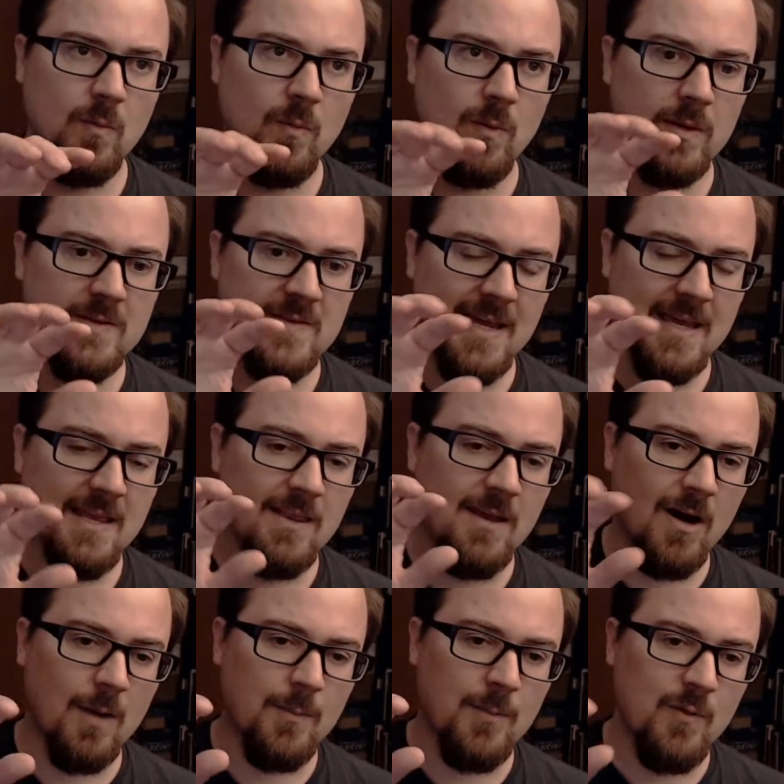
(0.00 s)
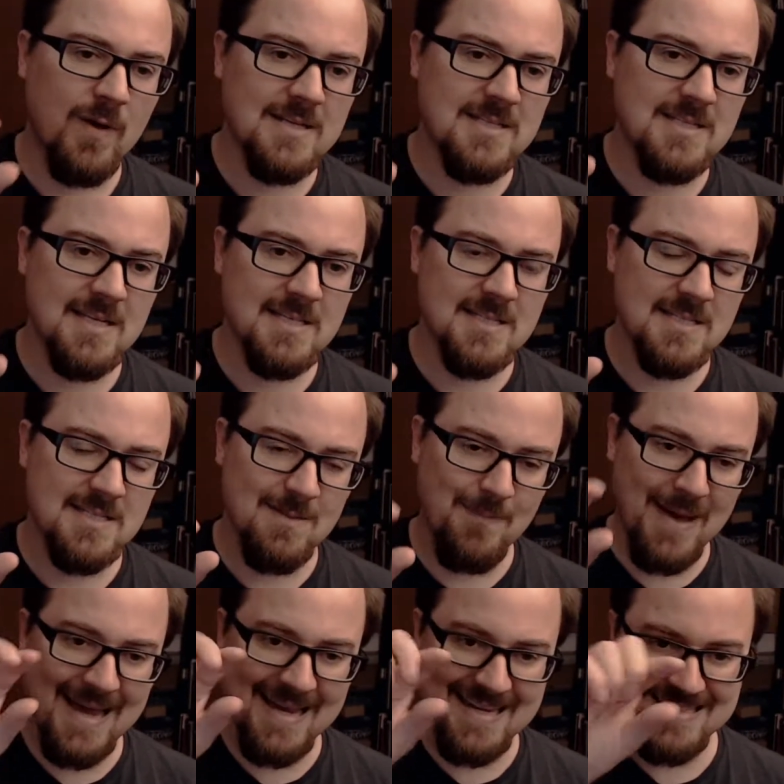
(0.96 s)
taking the armor ratings into
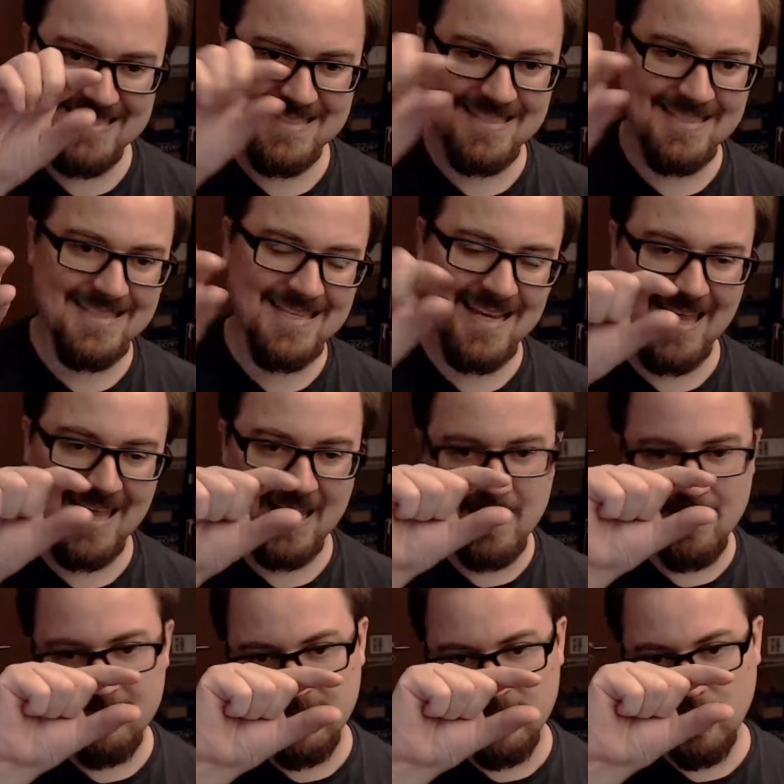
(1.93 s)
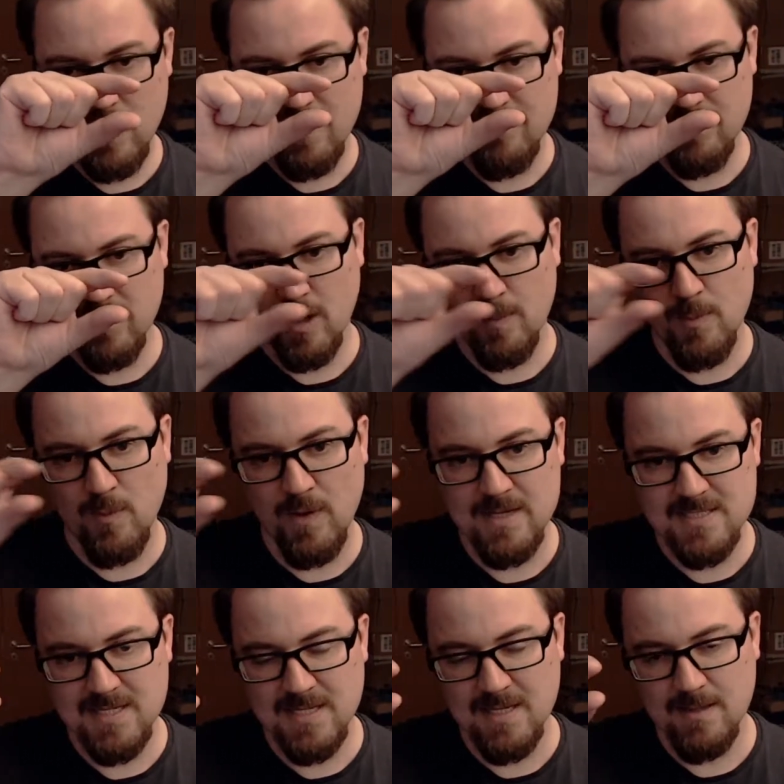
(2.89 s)
bands to say, like, if you have an armor
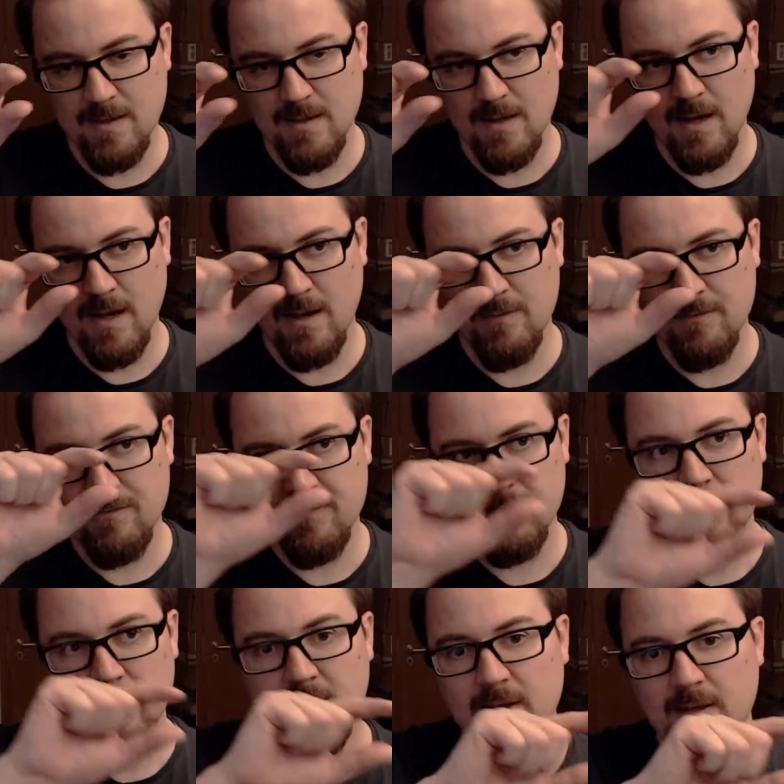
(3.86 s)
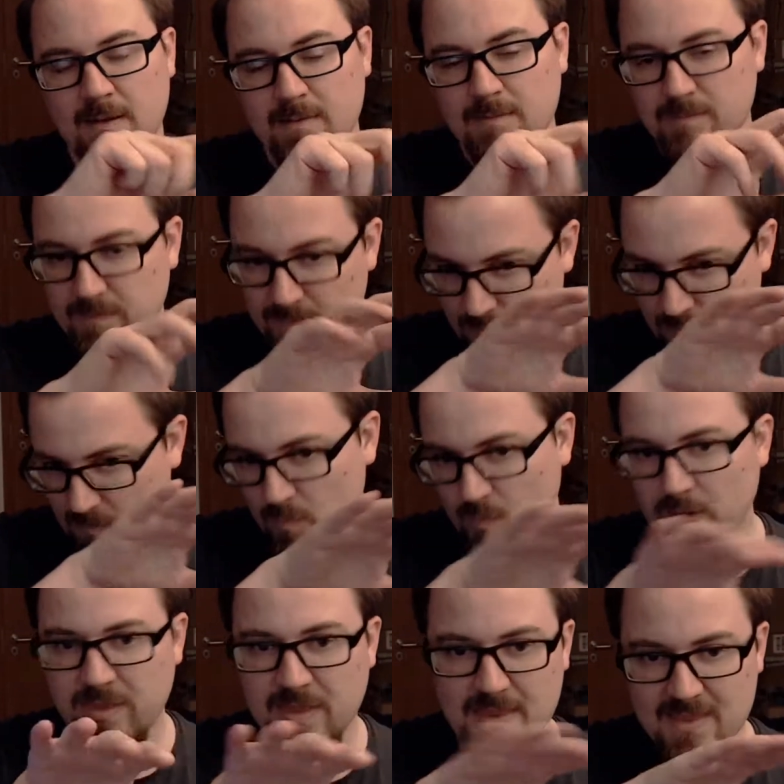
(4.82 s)
rating of
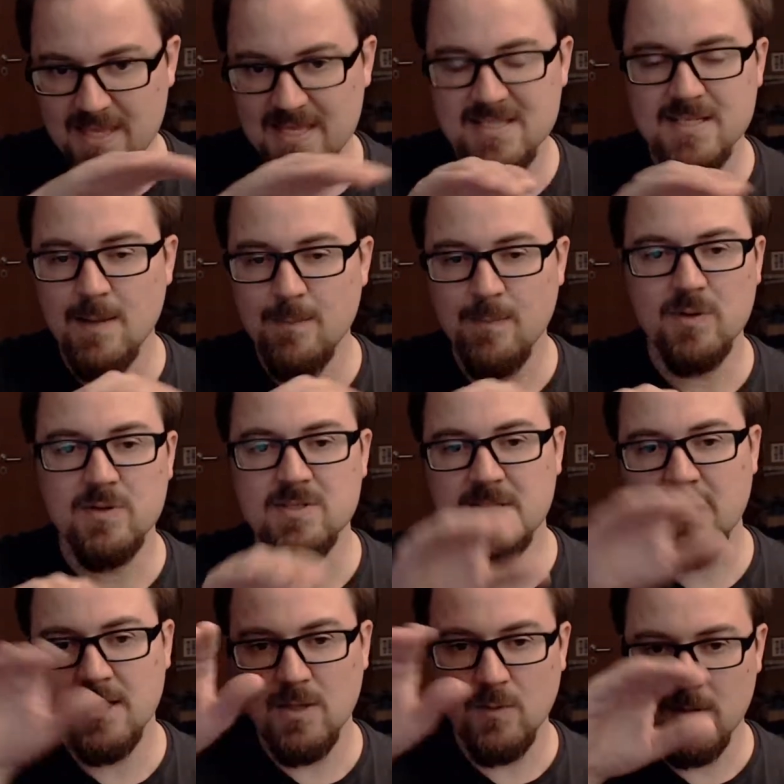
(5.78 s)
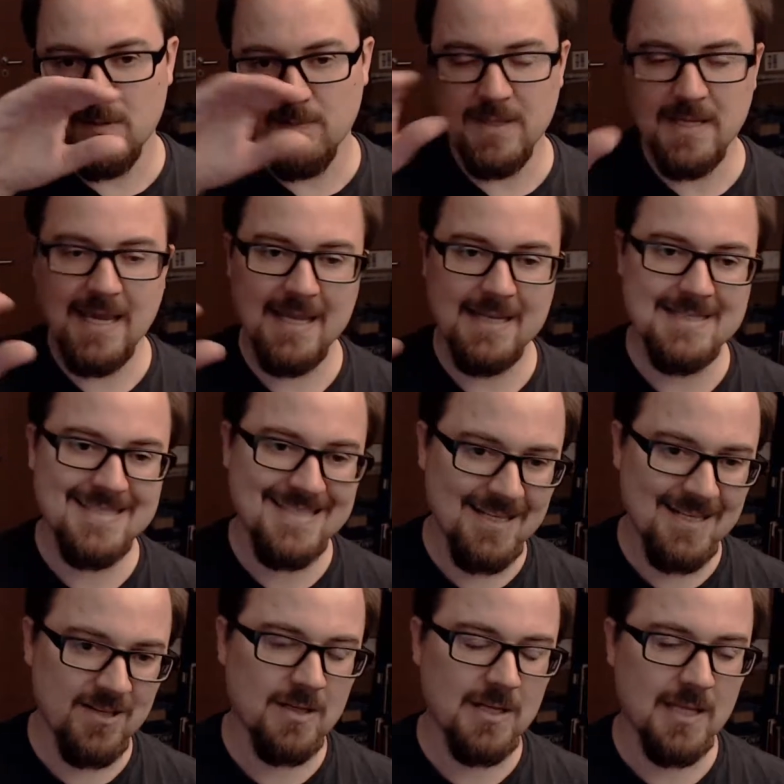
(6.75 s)
within these numbers, then it would be
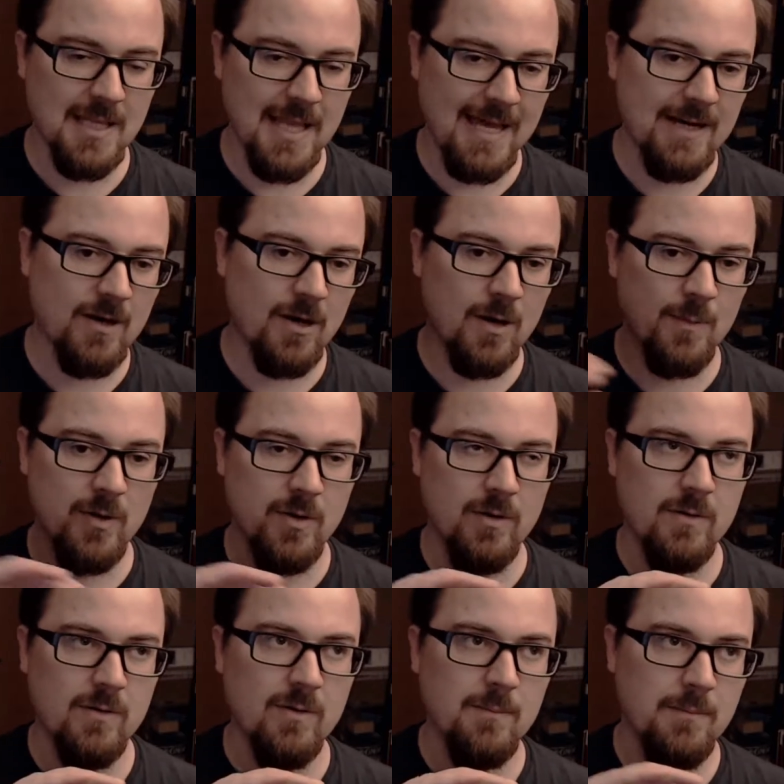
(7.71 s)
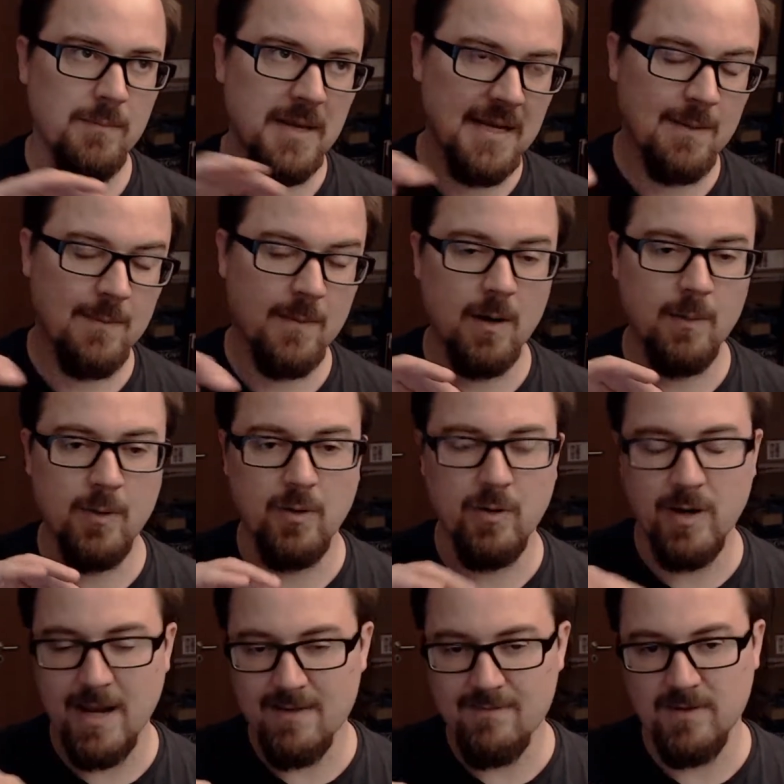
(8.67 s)
considered light armor, medium armor,
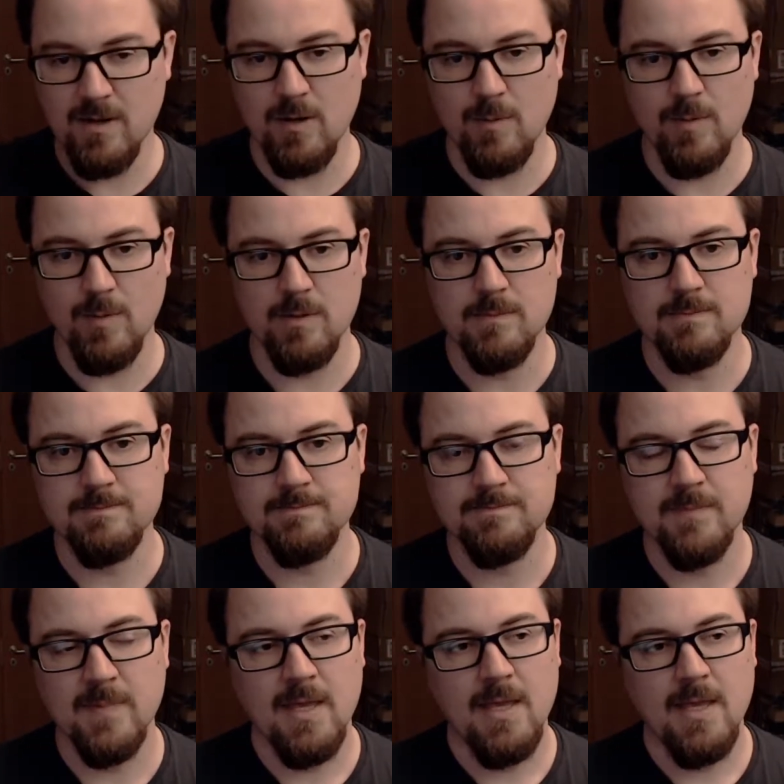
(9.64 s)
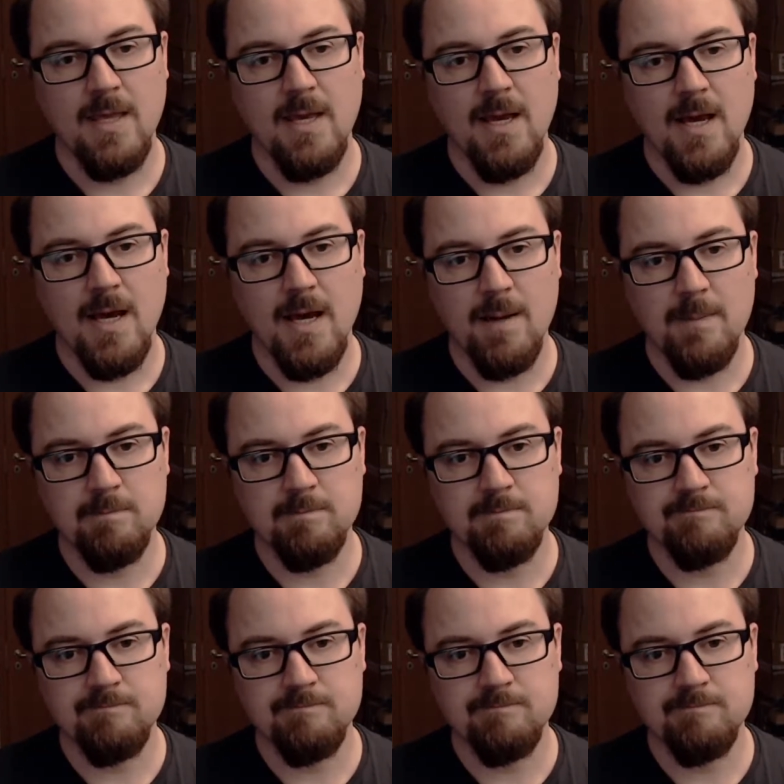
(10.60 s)
or heavy armor. And